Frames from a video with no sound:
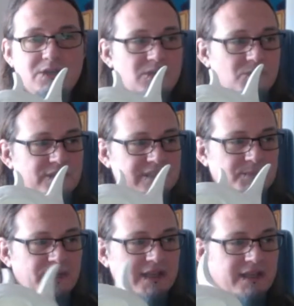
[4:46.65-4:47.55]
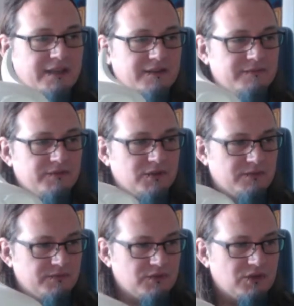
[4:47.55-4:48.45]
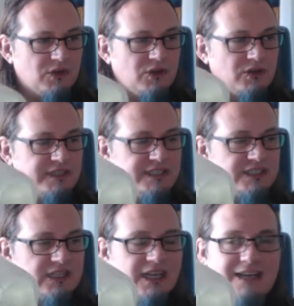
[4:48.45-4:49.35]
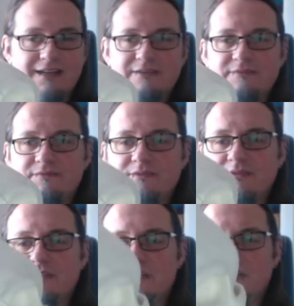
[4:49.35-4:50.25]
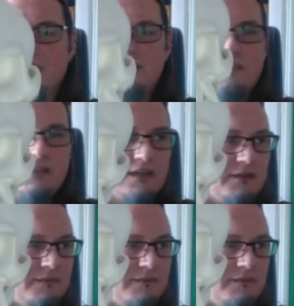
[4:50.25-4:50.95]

was a big on his skull. So